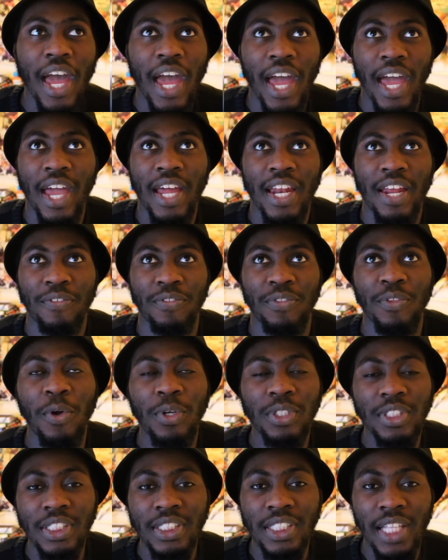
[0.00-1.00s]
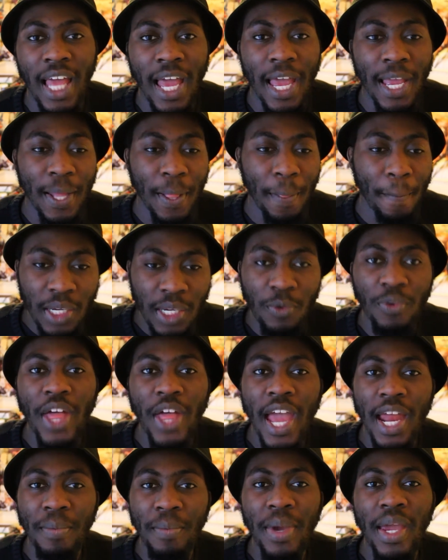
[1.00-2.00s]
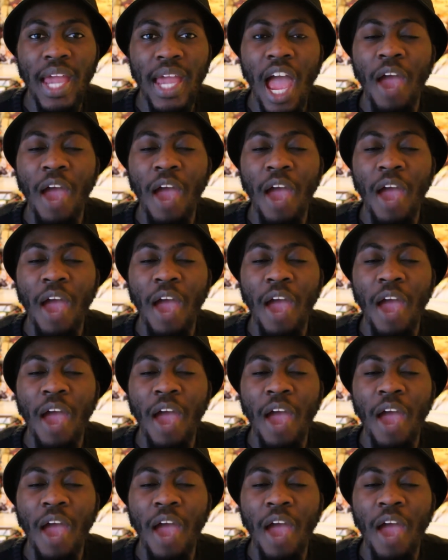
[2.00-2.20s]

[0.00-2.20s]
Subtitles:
And I've noticed, like with anime,